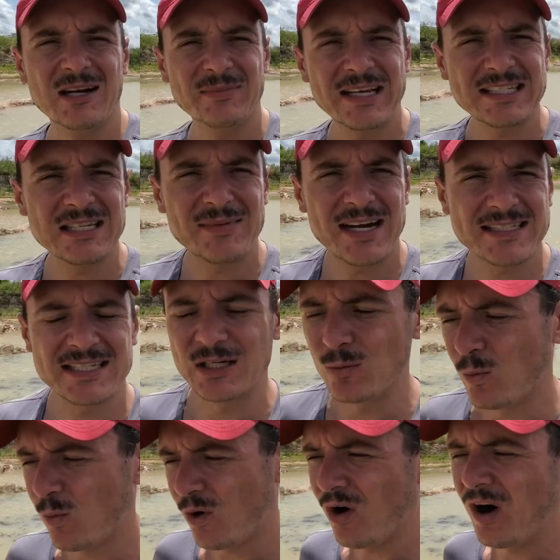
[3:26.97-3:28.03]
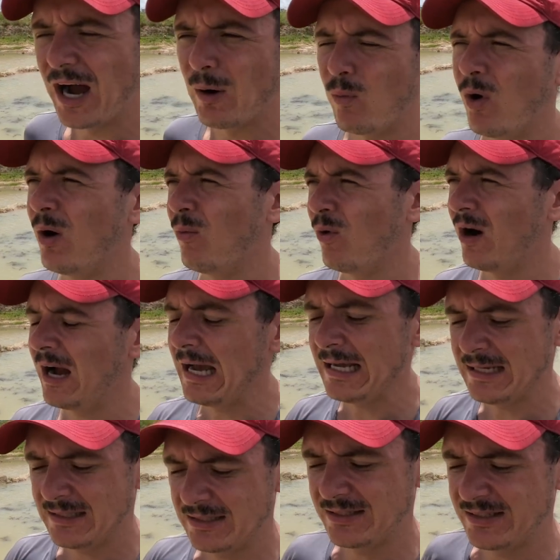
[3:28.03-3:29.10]
I guess I'm asking why?
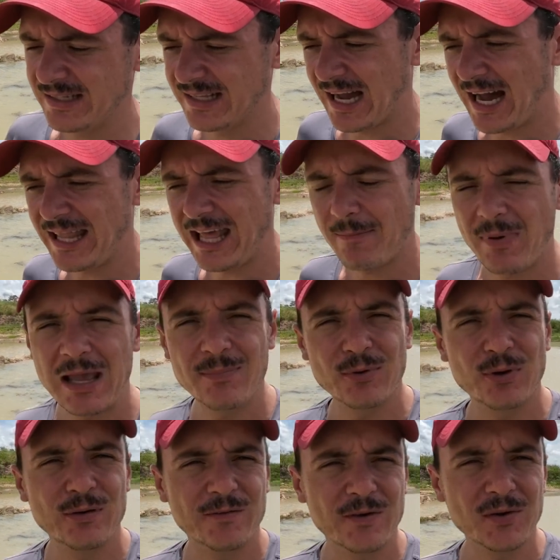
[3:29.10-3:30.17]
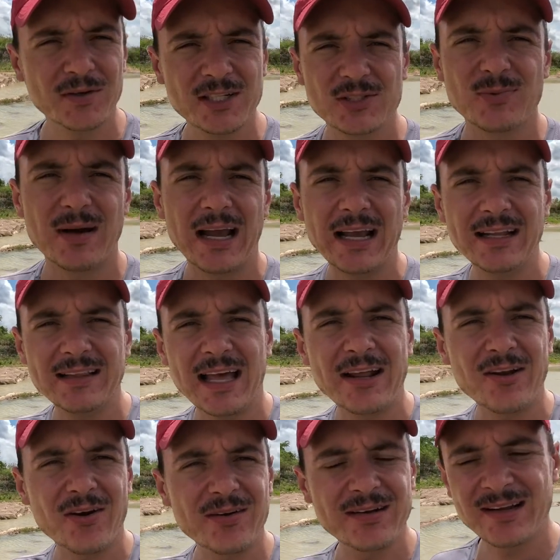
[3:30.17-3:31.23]
Why are there people who feel this way? They
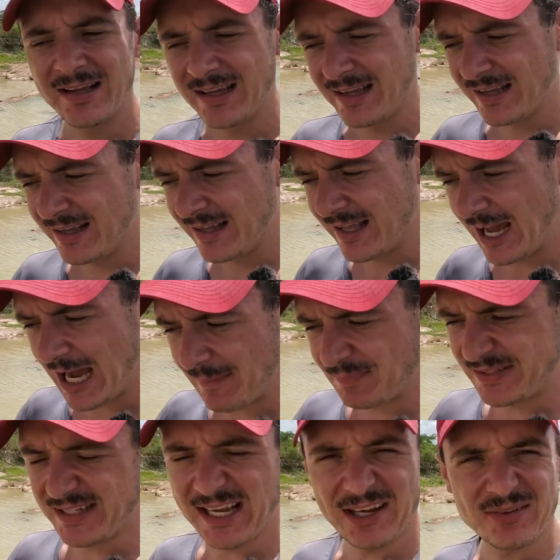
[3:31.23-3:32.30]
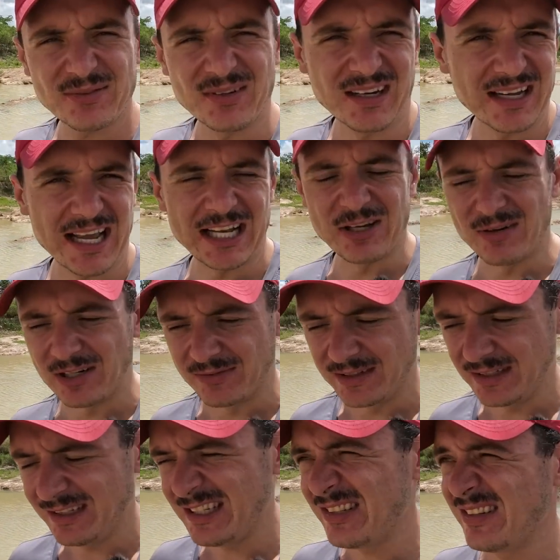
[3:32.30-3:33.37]
don't upset anyone
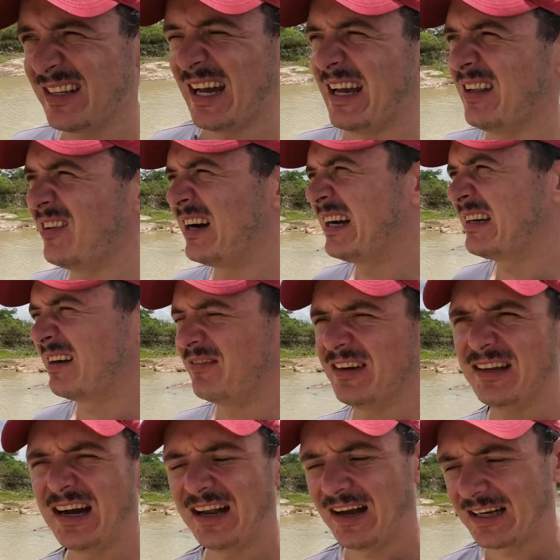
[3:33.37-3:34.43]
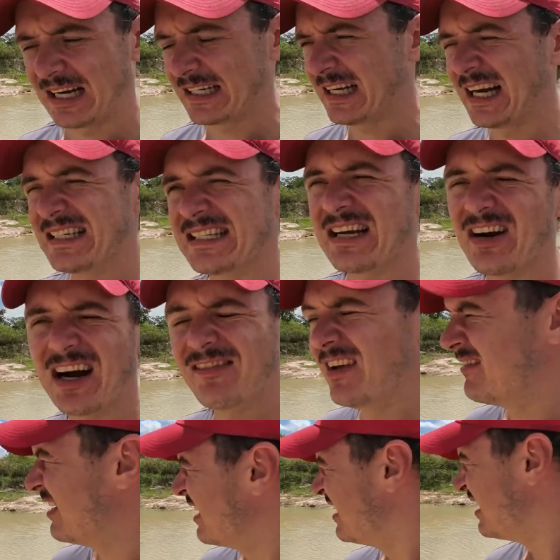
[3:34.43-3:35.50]
really, do they? Like I can't say I've
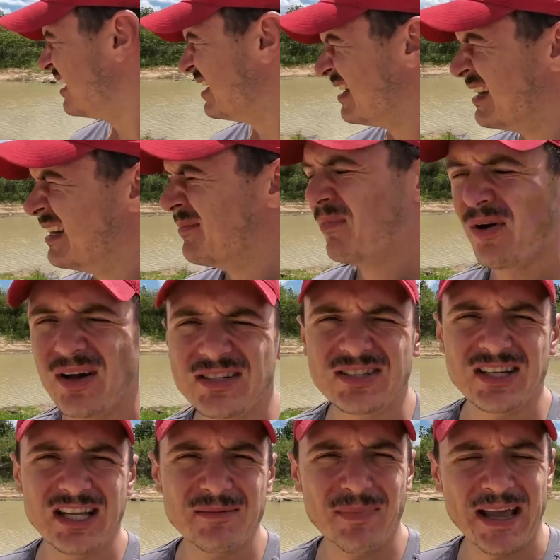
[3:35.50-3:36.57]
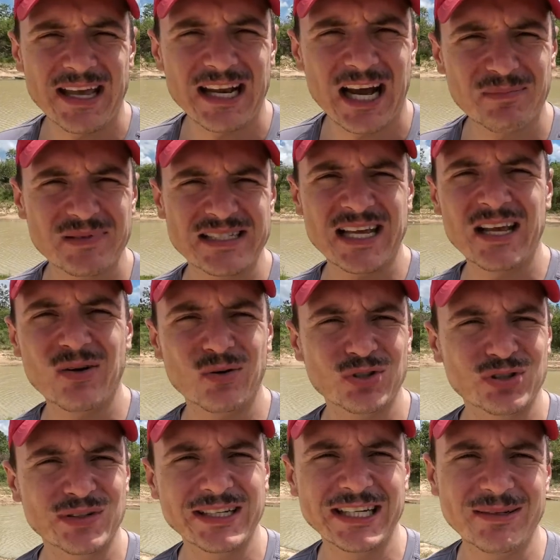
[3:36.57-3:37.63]
ever personally been upset or
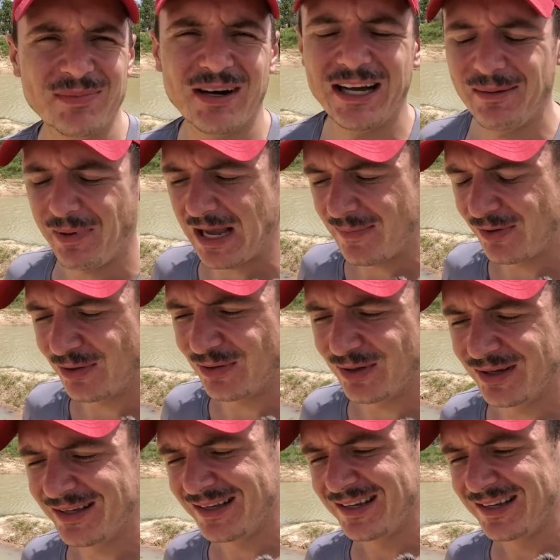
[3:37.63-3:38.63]
triggered by people